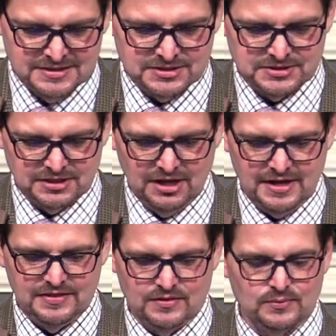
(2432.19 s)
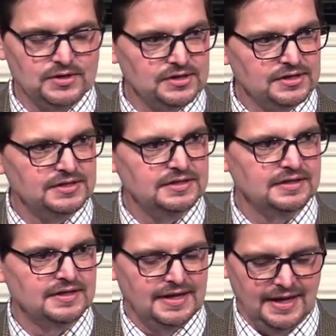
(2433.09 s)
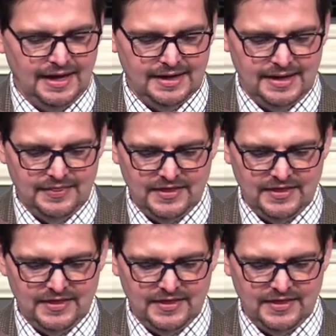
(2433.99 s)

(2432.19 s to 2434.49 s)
So to look in the Word and,